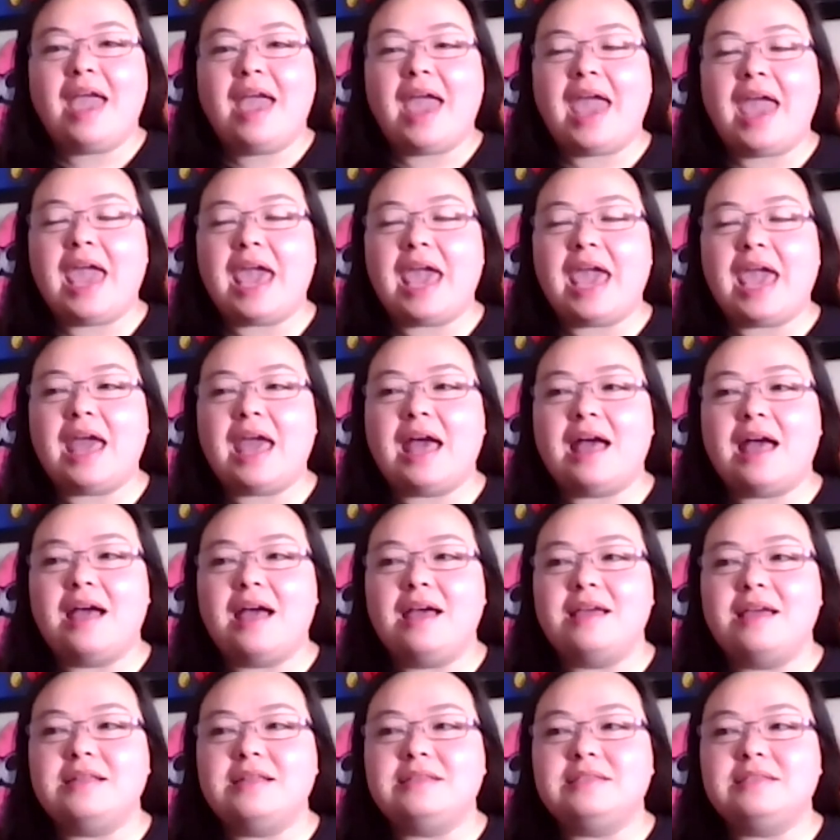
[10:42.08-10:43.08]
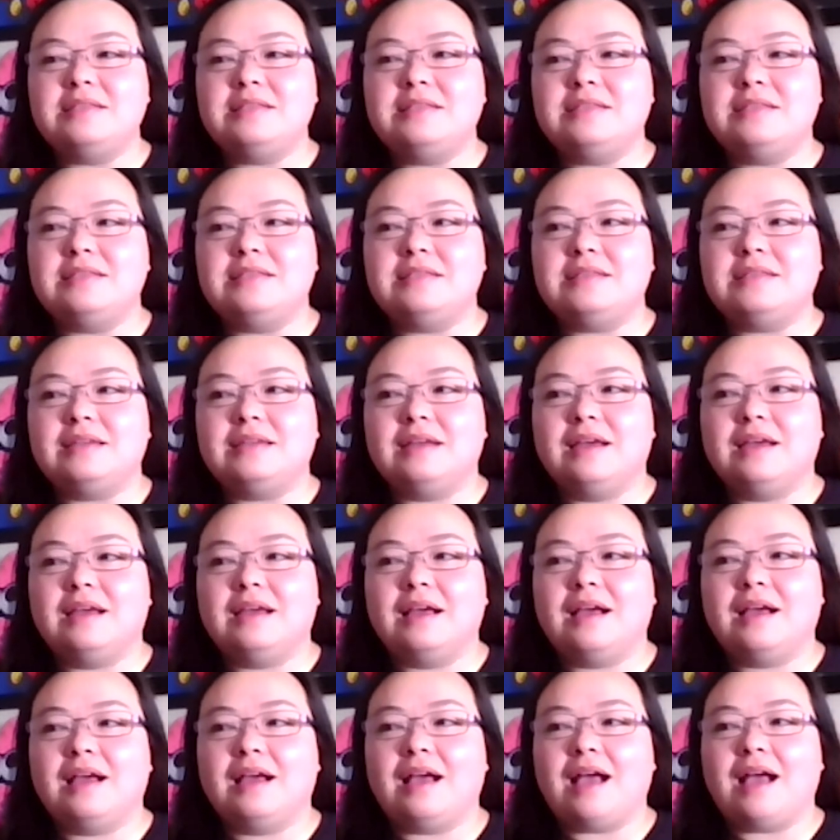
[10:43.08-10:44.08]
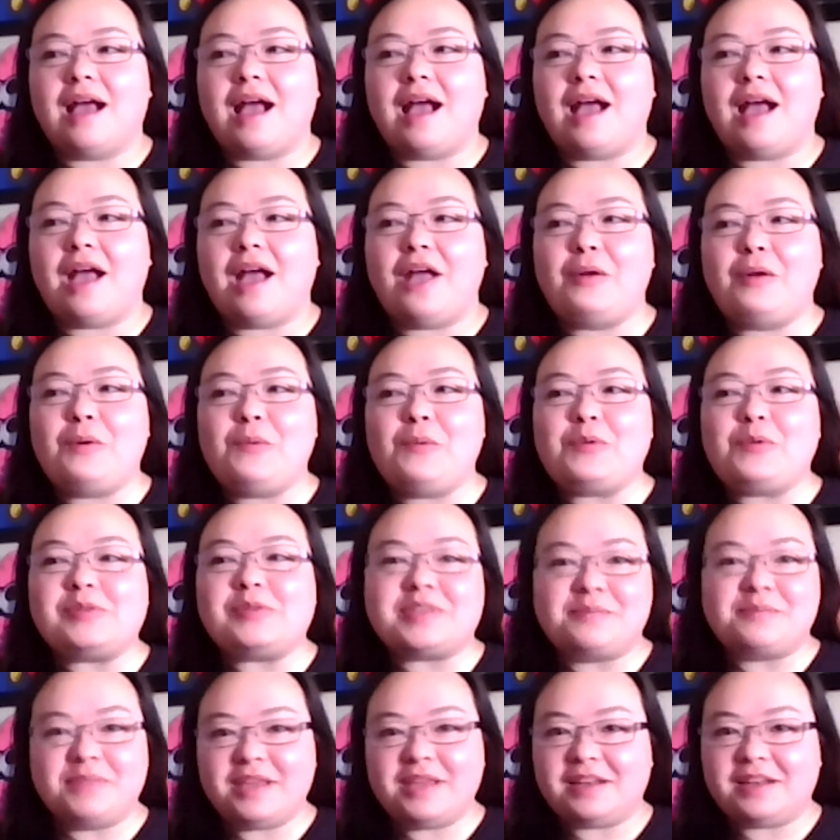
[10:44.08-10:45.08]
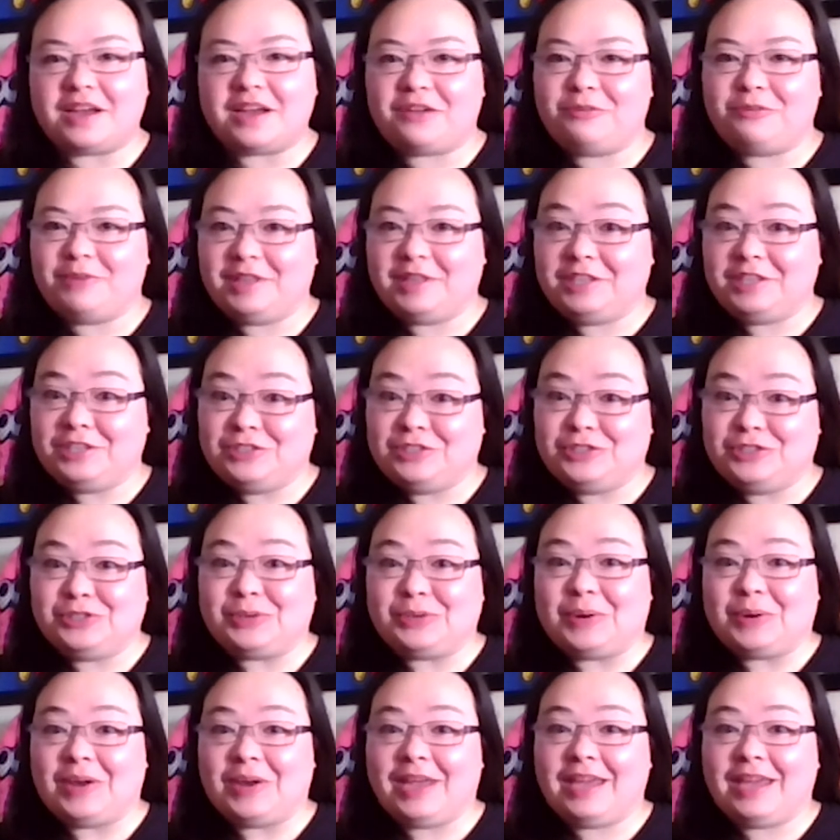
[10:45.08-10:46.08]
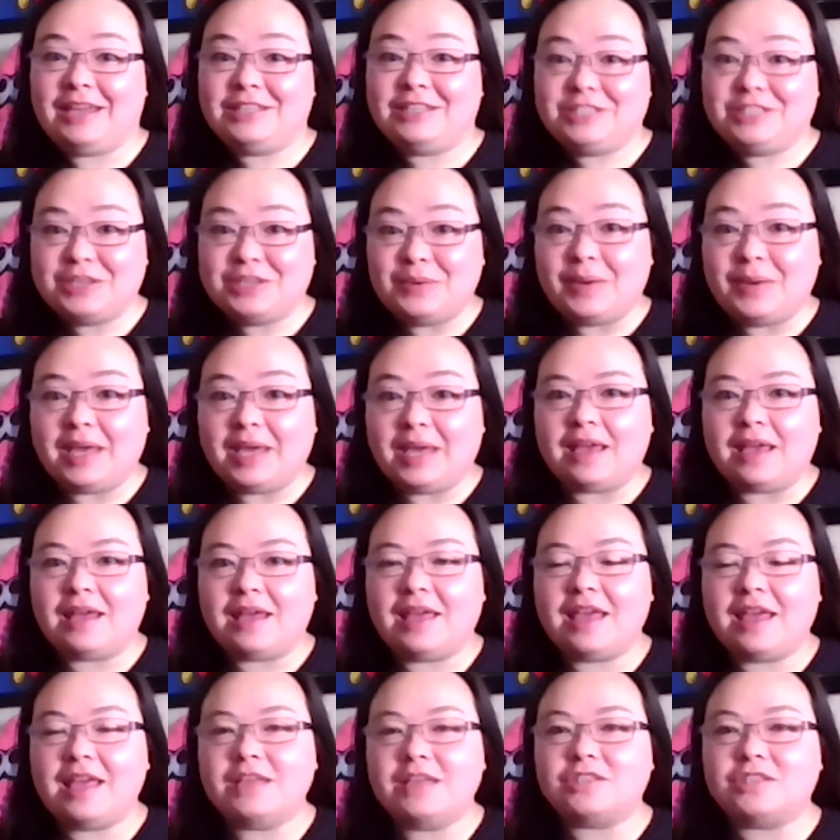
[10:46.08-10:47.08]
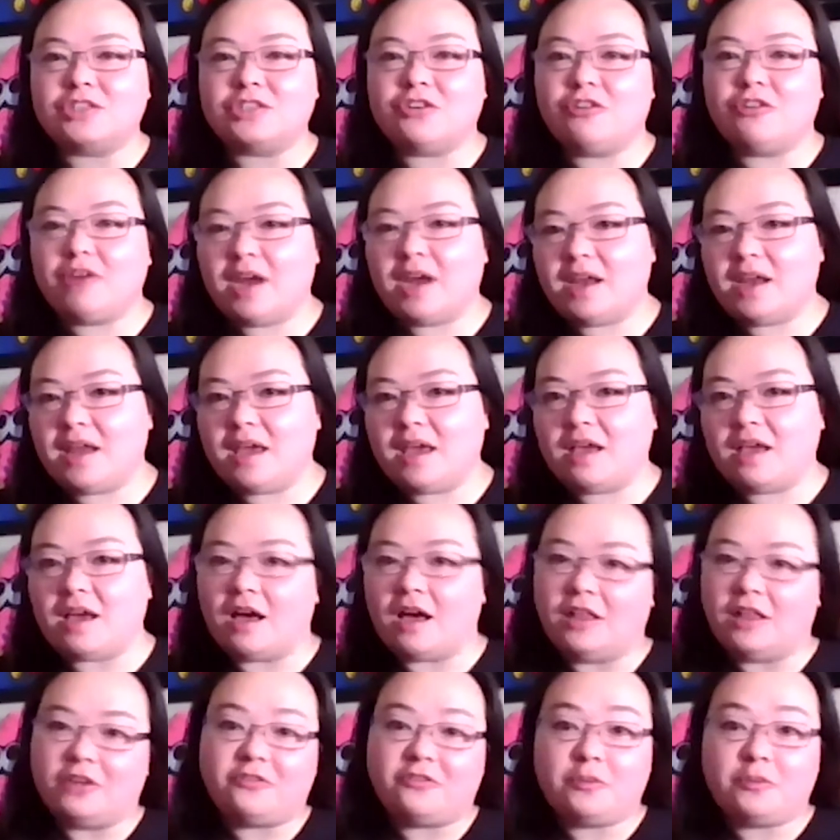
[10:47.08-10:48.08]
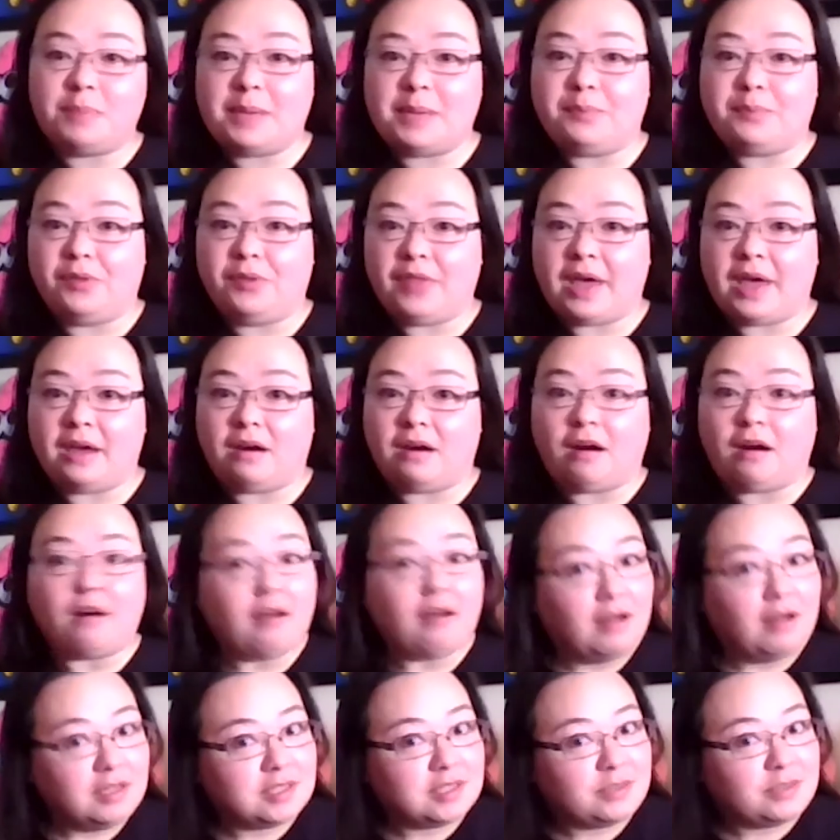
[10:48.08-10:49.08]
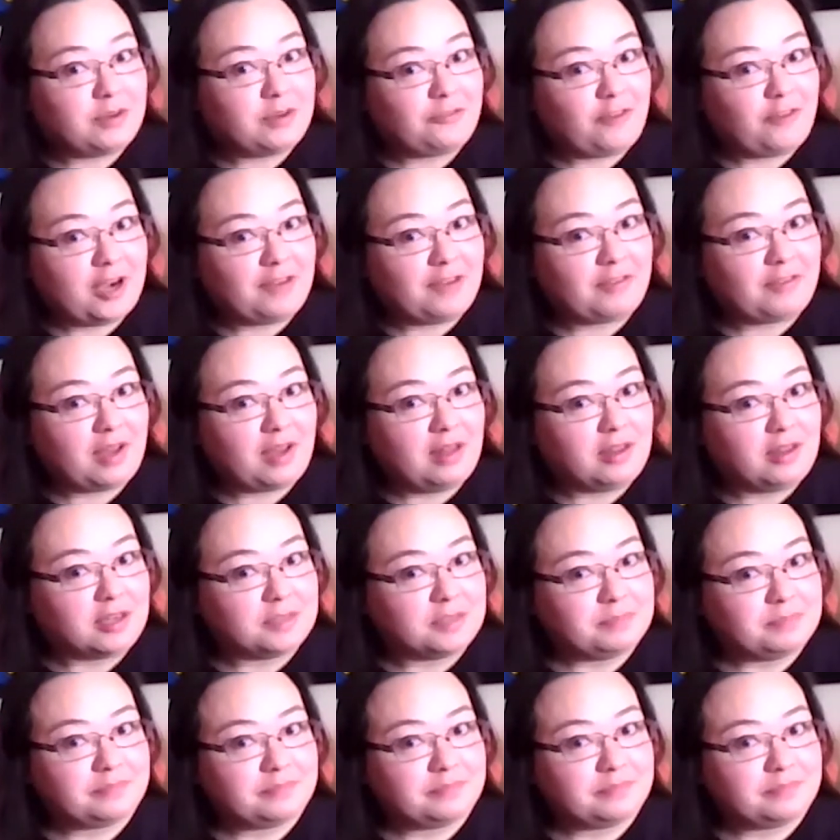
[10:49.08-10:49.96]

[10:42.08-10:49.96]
And something that I really enjoy doing is creating color for people that are also afraid of color.